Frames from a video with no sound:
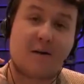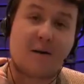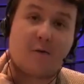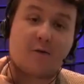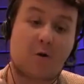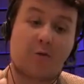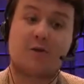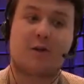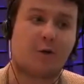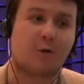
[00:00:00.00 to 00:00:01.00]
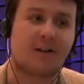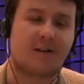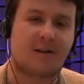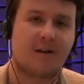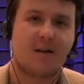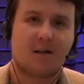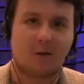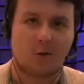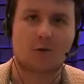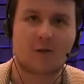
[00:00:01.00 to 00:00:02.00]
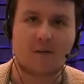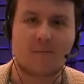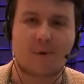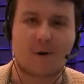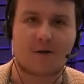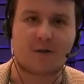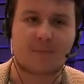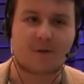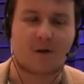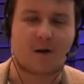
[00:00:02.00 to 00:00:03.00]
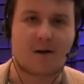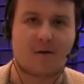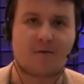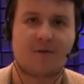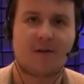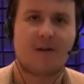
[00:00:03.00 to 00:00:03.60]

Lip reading: I was going to agree that long-term partnerships are kind of